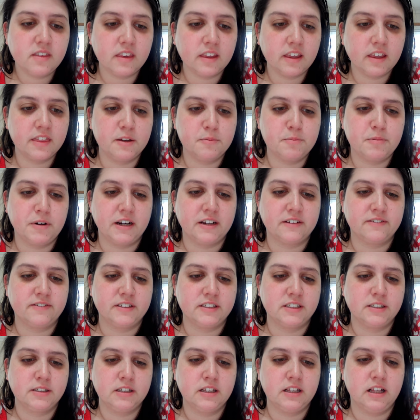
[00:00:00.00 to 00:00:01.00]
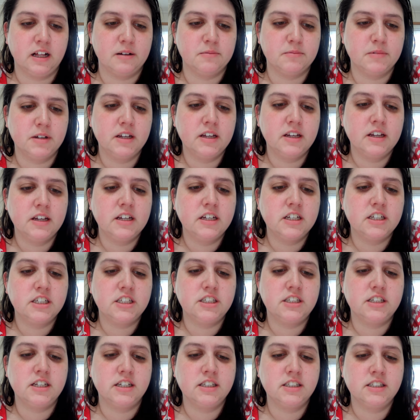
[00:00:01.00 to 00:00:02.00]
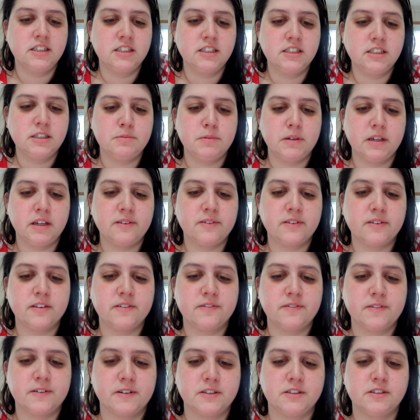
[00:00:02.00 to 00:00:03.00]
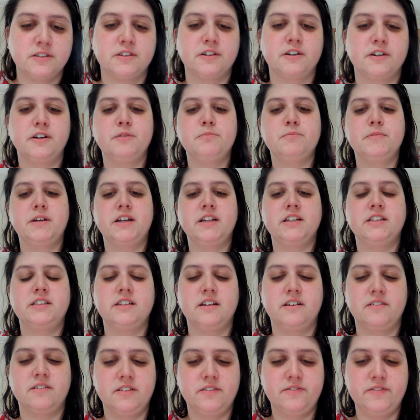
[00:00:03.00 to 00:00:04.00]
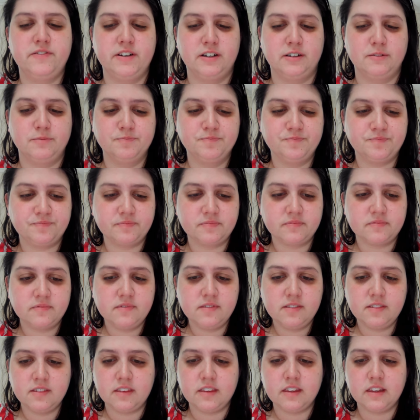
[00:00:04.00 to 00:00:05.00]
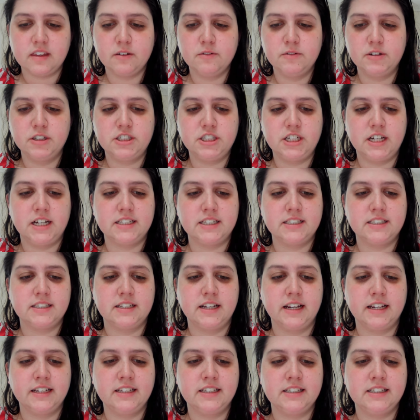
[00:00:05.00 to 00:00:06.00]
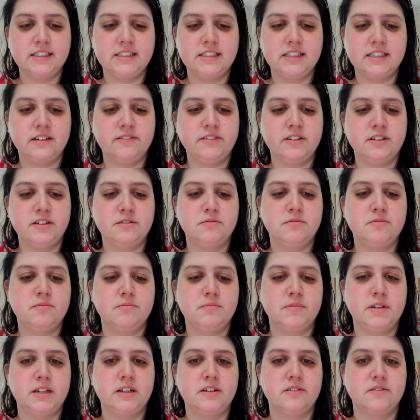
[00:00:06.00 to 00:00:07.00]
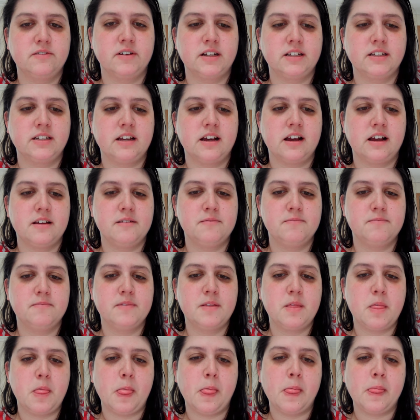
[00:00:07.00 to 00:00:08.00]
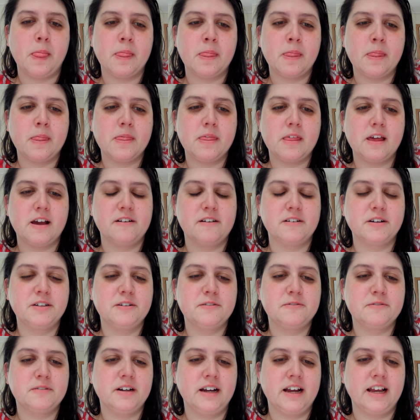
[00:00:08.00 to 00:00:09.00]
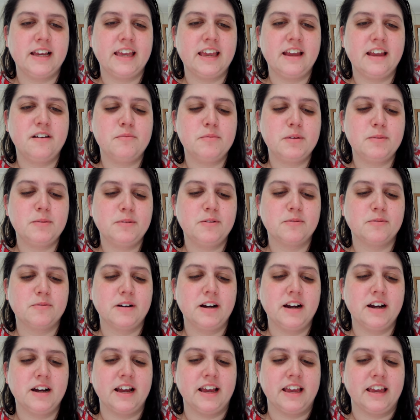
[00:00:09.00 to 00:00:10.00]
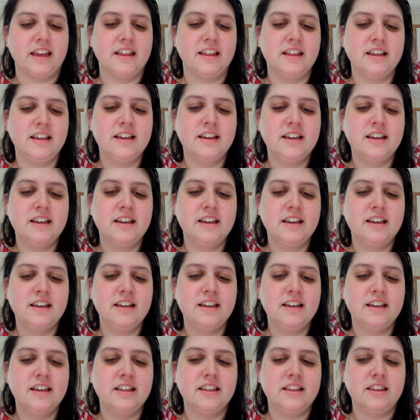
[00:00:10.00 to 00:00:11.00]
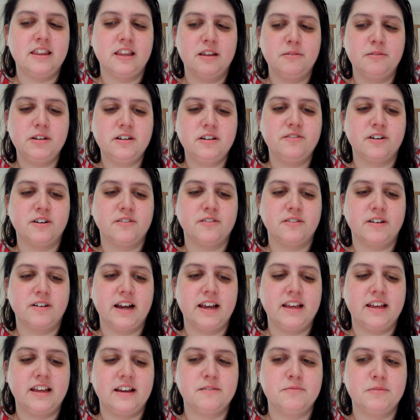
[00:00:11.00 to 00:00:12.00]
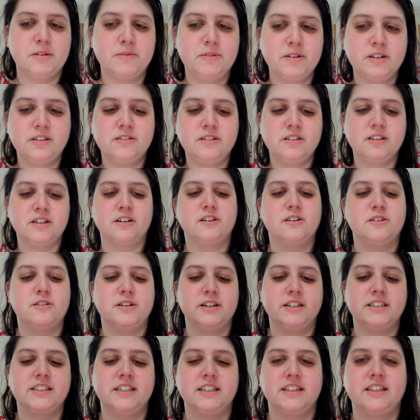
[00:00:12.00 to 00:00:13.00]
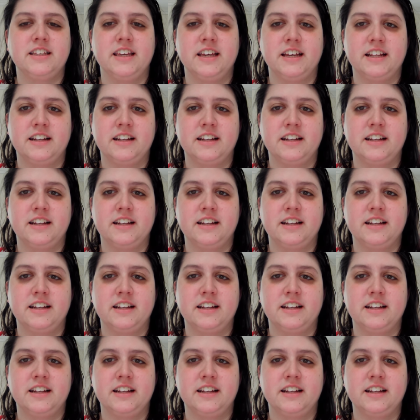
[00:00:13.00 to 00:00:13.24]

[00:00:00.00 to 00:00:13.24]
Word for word: The Breakfast Club. She doesn't speak for the first 30 minutes of the film, which has 97 minute runtime. I wonder why. I can't remember why. Let me know if you know why. Maybe I'll do a little quiz at the end.